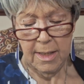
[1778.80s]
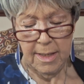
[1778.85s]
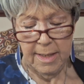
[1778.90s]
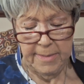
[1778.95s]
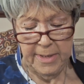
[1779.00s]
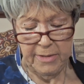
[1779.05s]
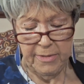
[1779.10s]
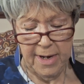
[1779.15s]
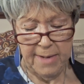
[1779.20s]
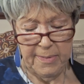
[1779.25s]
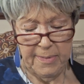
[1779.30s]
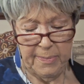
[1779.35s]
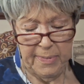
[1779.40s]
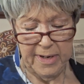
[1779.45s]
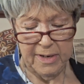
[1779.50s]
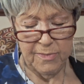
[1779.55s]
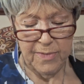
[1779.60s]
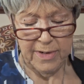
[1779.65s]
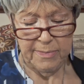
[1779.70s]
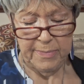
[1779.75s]
Let me grab a
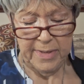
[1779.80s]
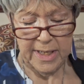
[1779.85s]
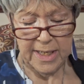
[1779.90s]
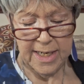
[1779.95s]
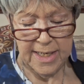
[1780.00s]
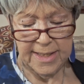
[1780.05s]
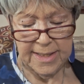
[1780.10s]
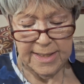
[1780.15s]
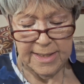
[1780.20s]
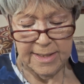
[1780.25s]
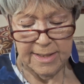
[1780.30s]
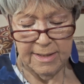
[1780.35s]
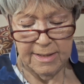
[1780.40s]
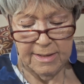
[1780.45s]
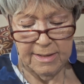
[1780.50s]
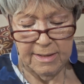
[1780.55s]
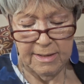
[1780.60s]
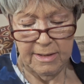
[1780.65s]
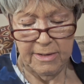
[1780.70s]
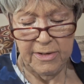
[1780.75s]
big one because
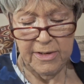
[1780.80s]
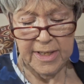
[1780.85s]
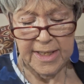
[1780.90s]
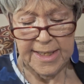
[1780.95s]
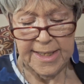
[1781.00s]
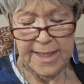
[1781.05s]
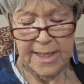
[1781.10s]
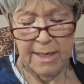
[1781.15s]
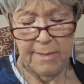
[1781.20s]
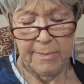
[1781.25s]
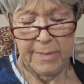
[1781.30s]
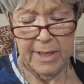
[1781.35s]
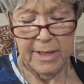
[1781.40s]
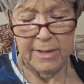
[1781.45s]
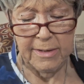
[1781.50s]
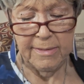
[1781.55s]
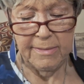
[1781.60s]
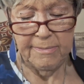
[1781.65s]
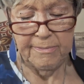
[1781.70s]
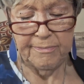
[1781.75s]
you can see it
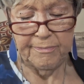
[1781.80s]
better.